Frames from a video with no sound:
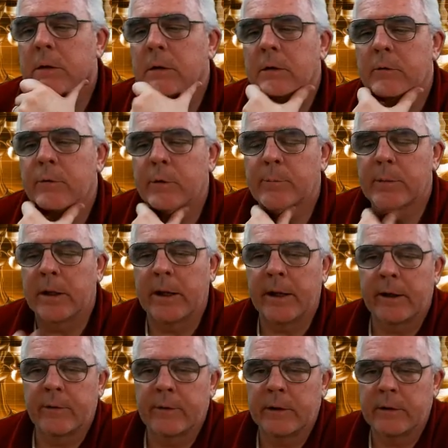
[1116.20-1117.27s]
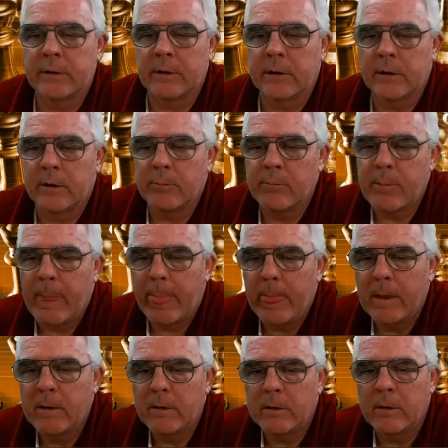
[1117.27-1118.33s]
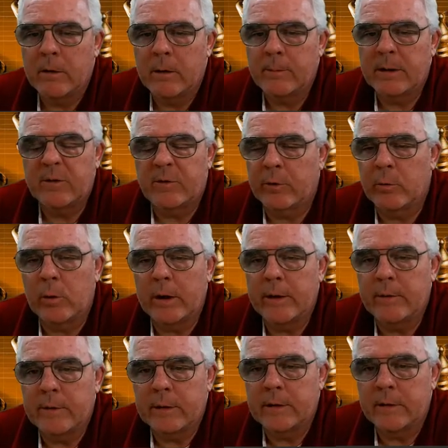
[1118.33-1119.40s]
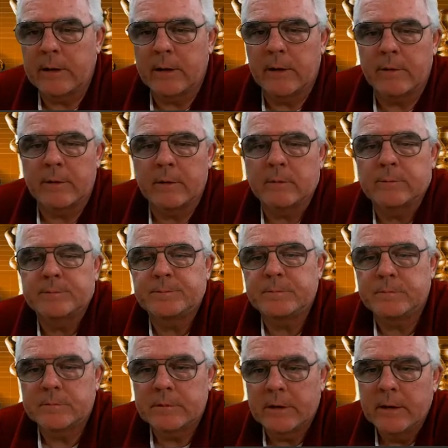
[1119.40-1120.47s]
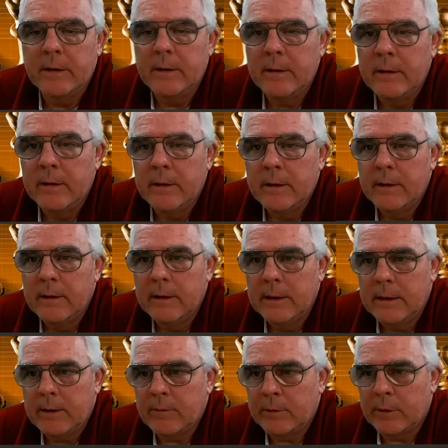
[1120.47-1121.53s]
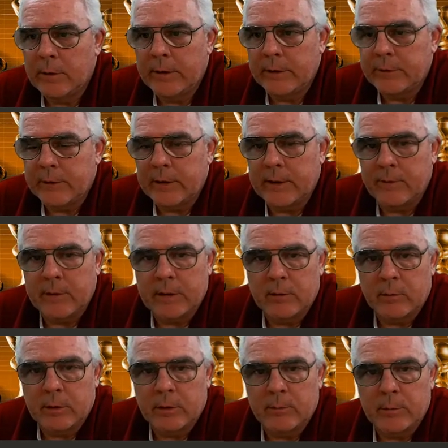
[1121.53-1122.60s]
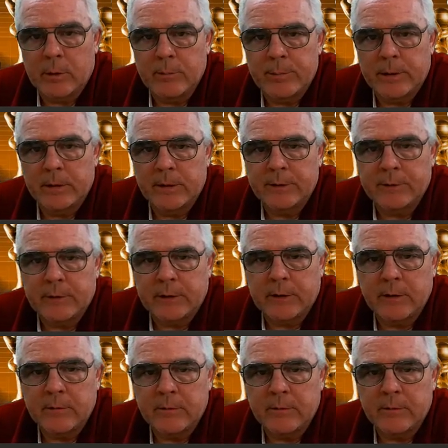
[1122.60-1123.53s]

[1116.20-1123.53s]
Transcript: for black than, um, I mean, for white than the other. Even though he doesn't have any real mobility.